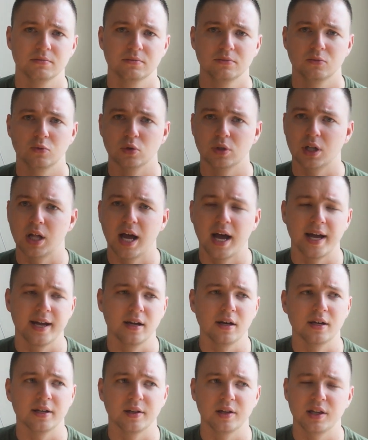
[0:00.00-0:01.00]
rely
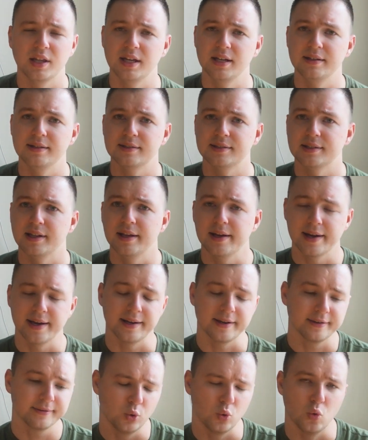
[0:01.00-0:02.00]
on things
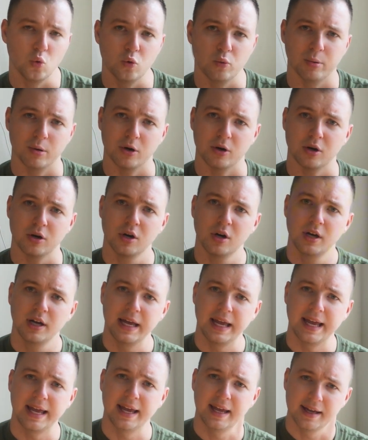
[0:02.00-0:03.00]
like Uber
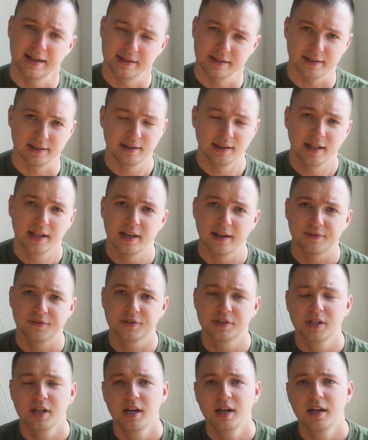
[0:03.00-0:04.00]
and
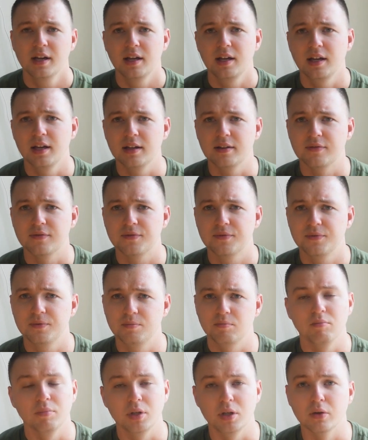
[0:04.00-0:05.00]
Lyft if
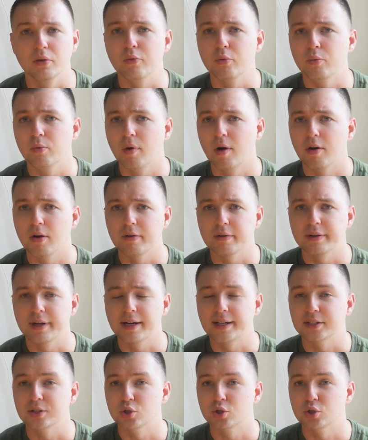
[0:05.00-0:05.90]
you are not a